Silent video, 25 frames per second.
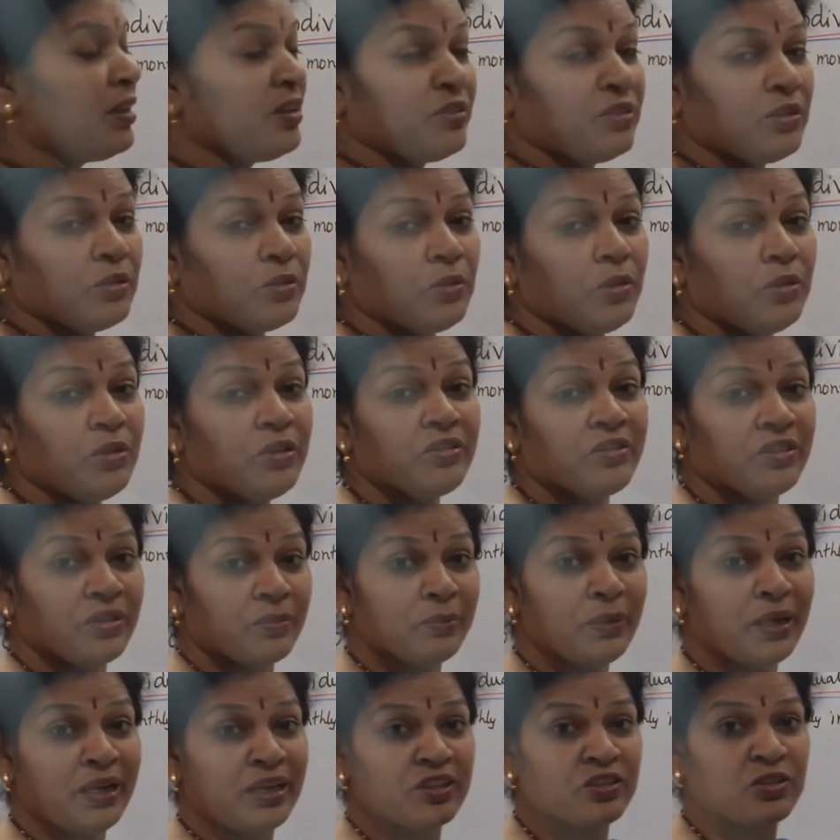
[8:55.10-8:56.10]
is equal to
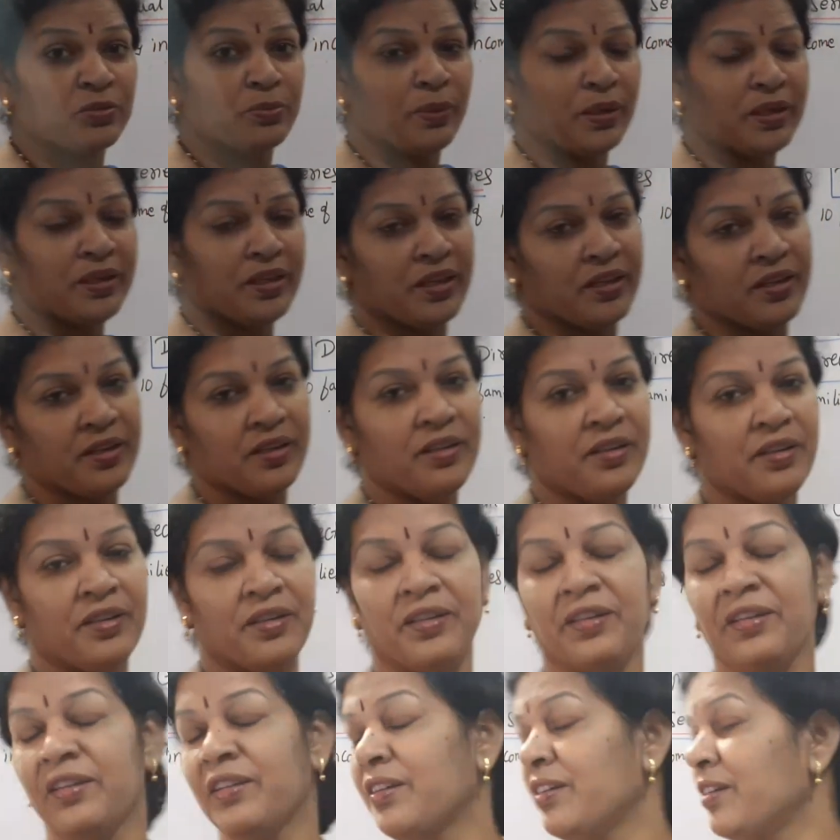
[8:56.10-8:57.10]
sigma x by n.
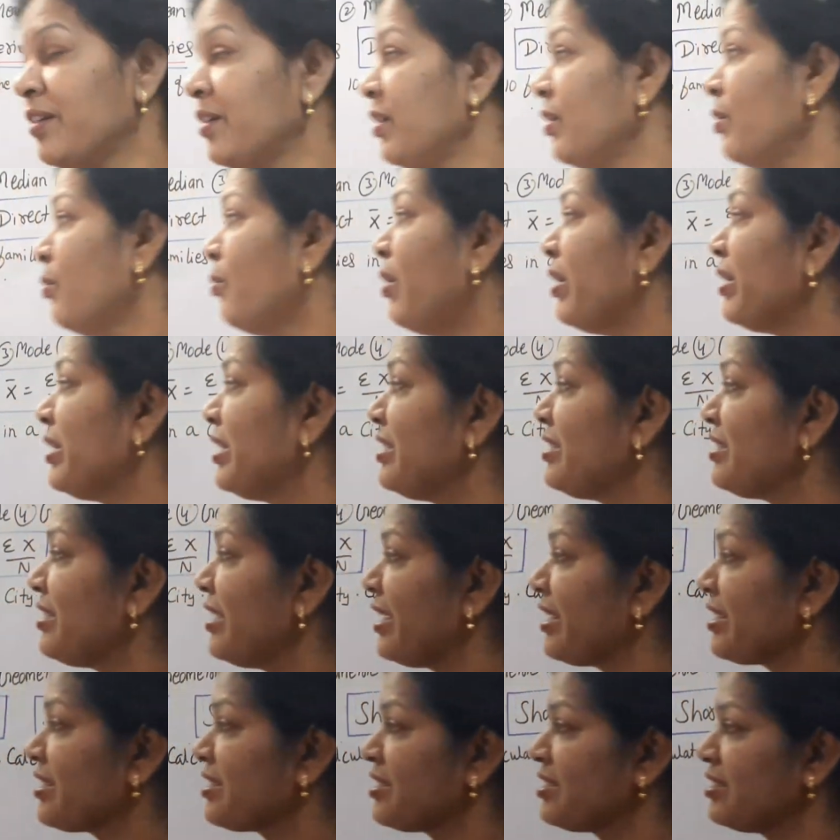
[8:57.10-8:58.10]
What is
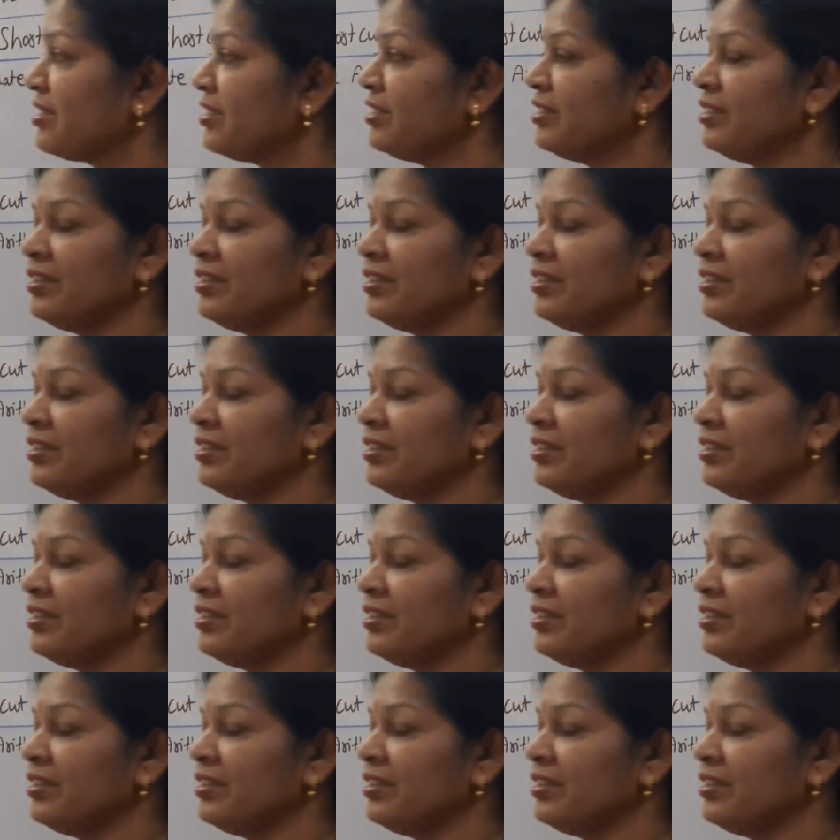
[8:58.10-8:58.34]
x?